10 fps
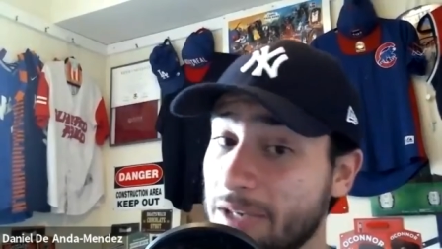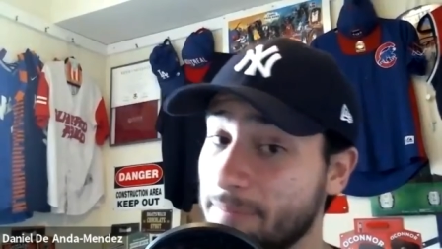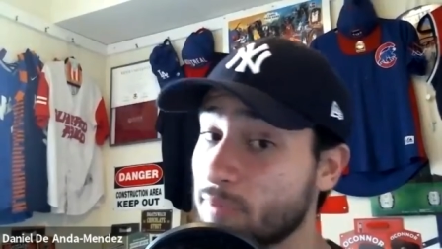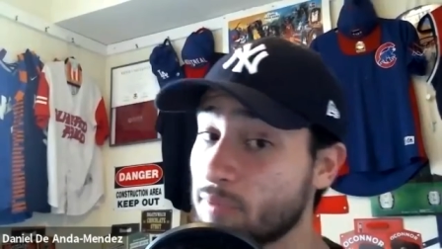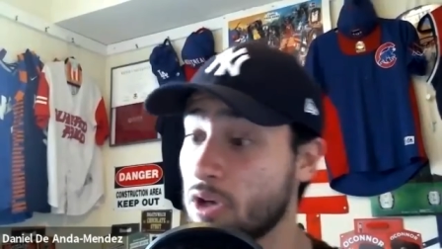I
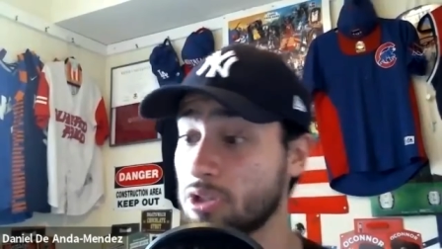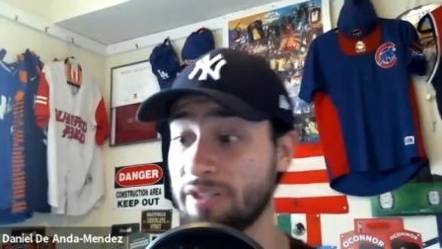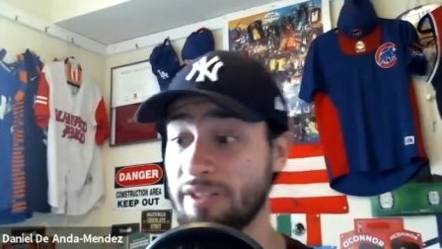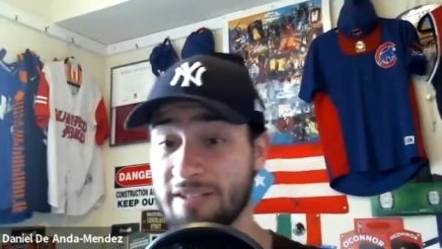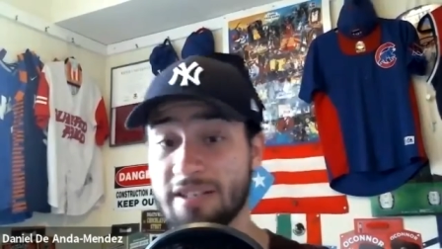might be
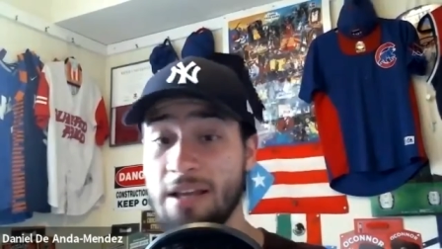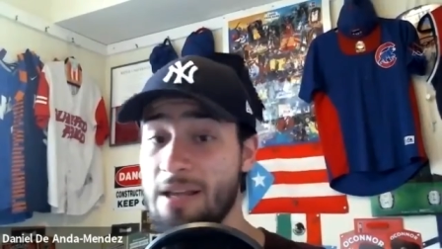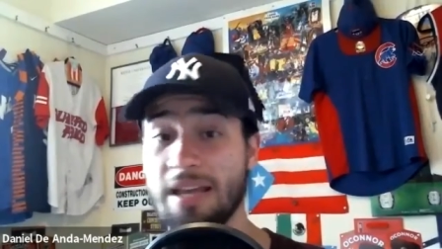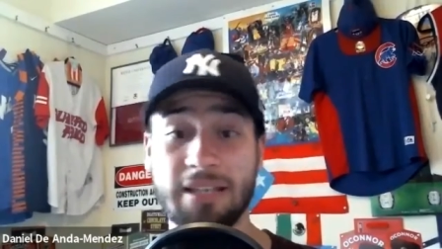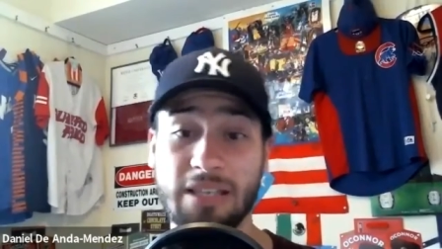wrong on this,
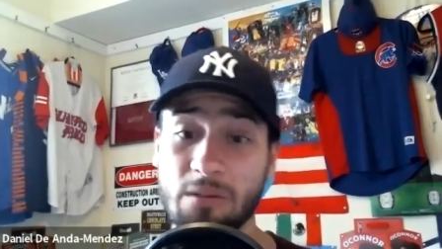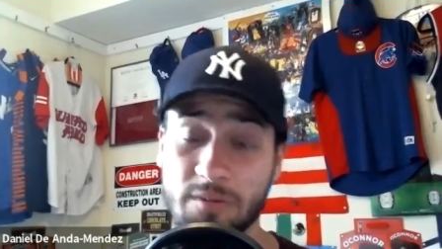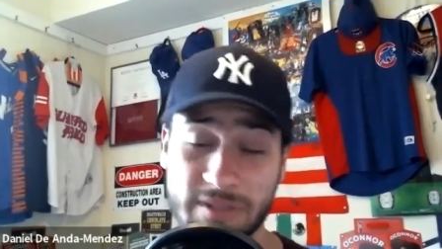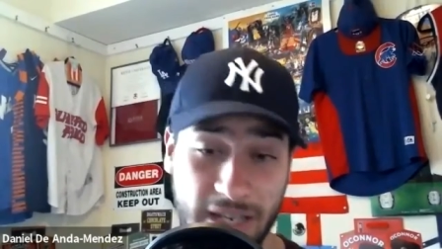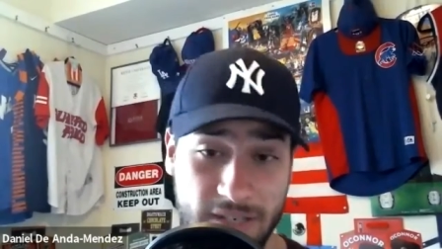and he
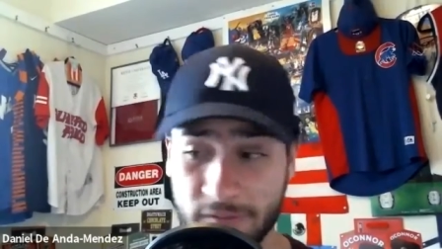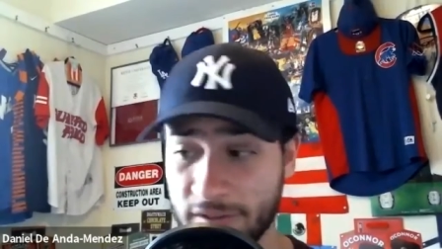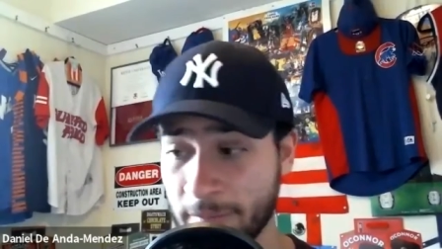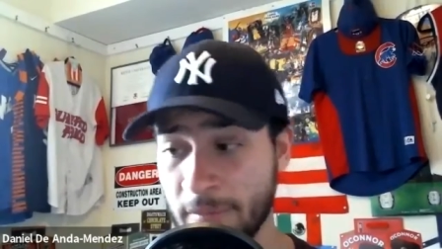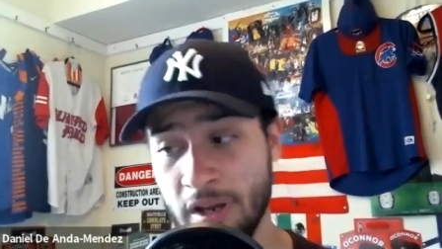was nice for
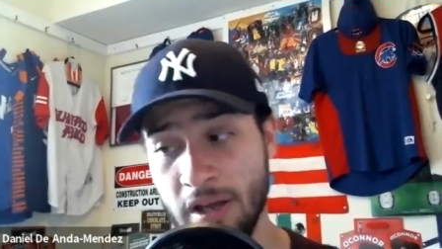them.